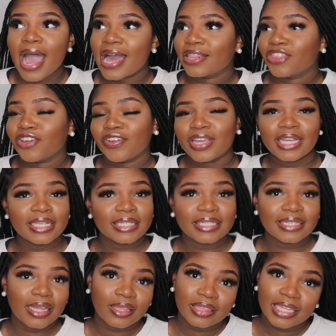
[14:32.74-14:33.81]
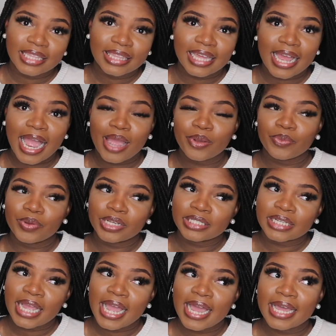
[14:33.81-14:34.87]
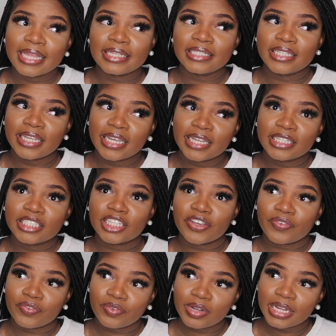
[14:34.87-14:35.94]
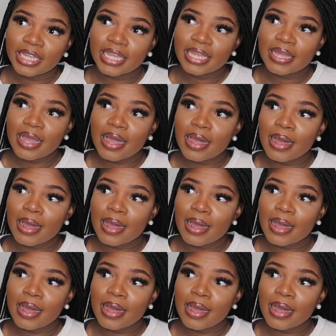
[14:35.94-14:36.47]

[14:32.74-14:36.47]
there is nothing that I wish I had did differently.